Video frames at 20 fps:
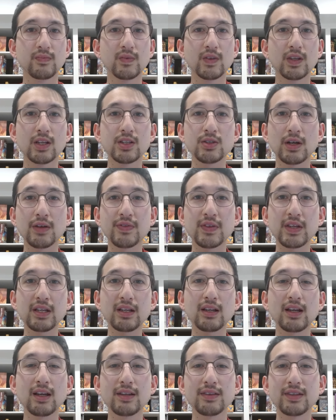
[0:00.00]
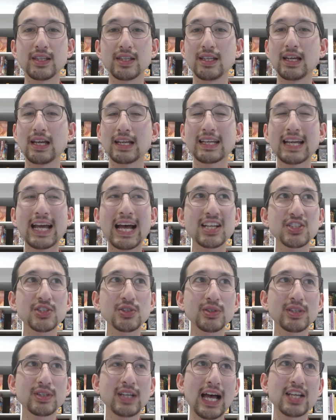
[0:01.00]
So I think the
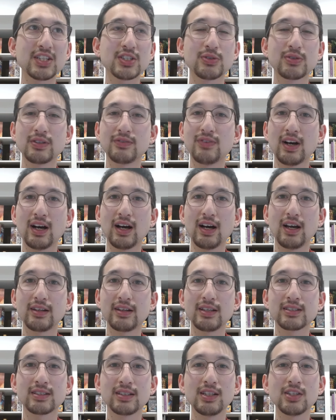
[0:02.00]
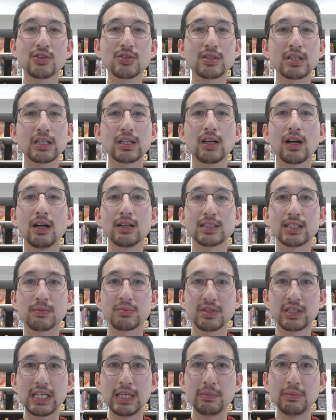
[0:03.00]
caster-caster divide is an interesting concept to
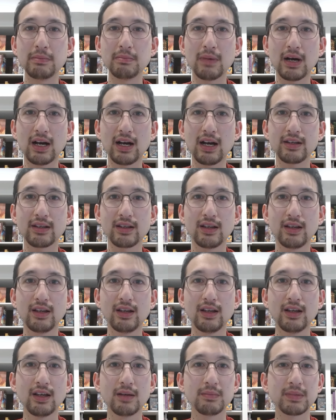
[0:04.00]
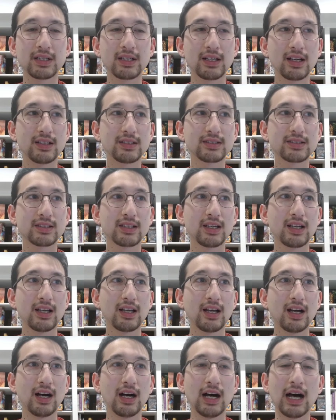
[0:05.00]
keep in mind, because
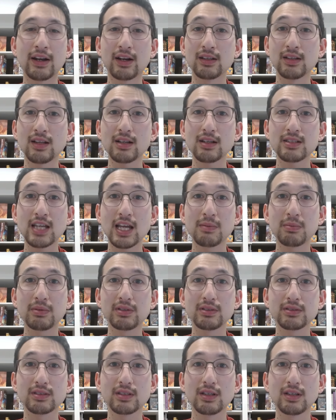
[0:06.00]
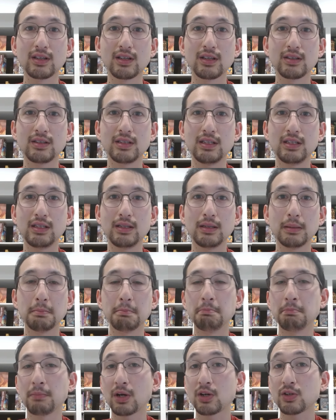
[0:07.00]
at a lot of tables, the
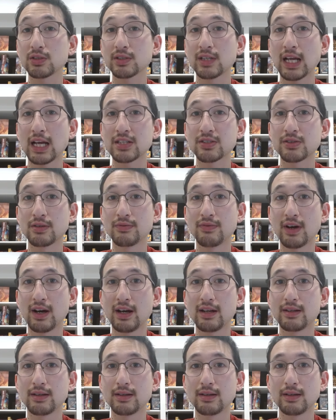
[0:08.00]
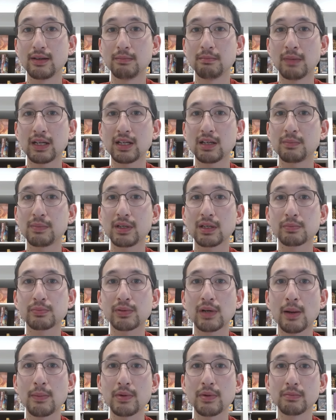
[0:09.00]
martial-caster divide might not be a
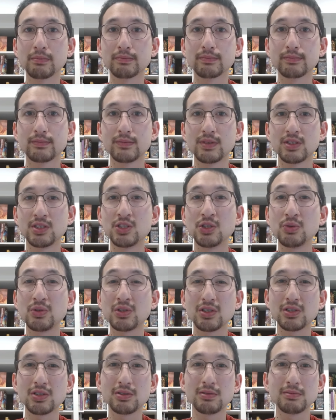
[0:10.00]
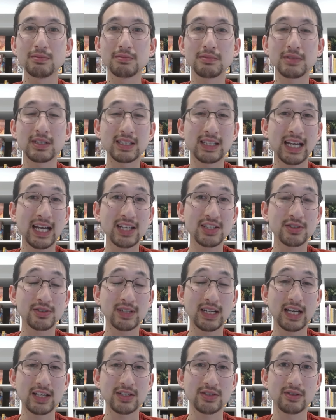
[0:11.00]
problem due to the
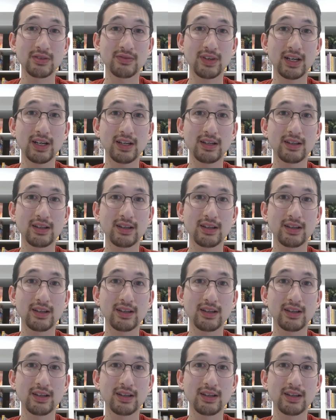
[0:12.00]
caster-caster divide.